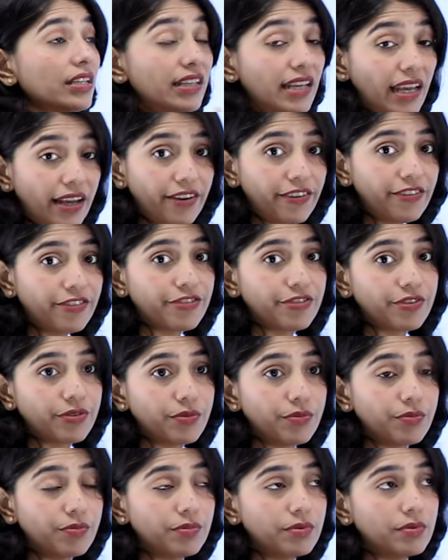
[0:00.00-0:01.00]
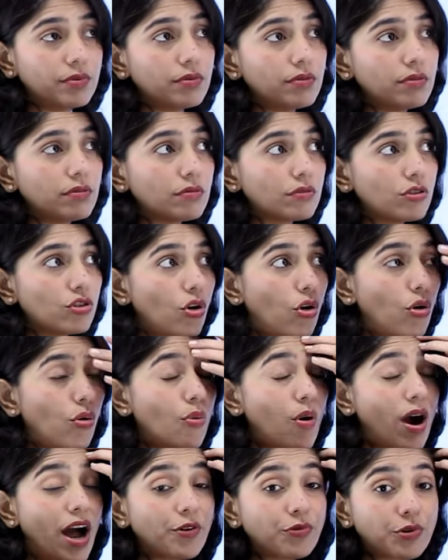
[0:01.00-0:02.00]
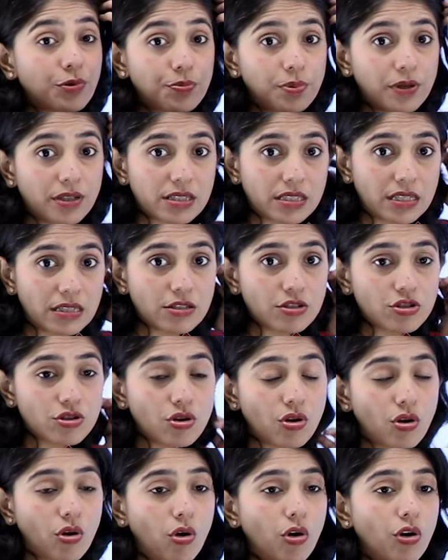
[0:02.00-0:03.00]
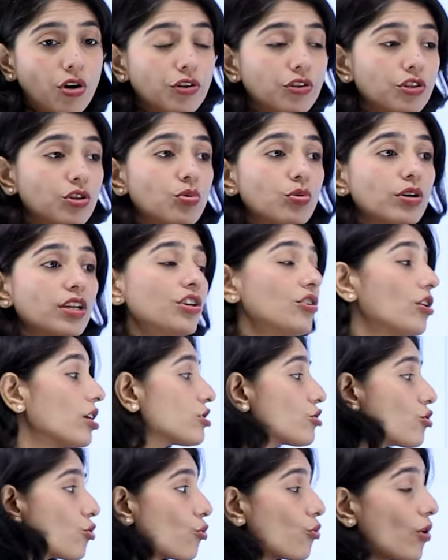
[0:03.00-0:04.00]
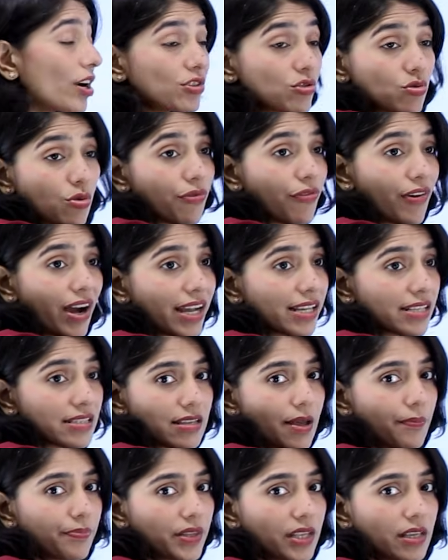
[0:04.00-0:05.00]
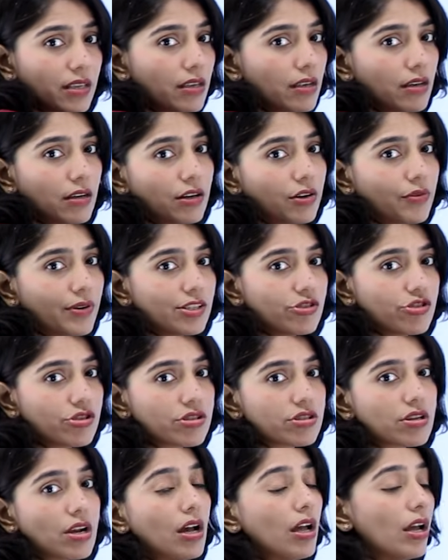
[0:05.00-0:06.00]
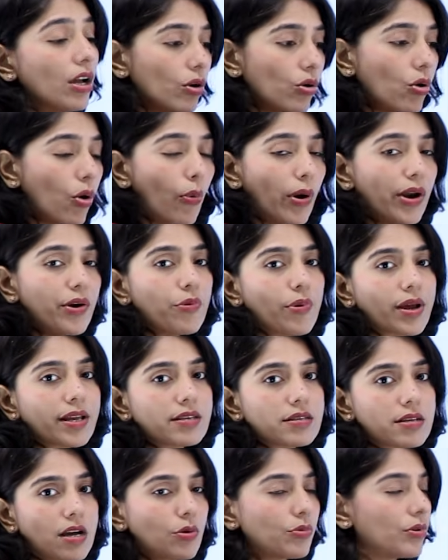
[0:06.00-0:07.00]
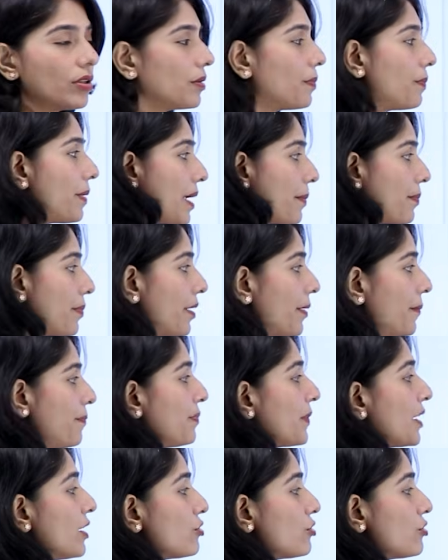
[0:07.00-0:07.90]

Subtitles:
give your 100%, or you cannot ratify something here and just go and write down in the paper.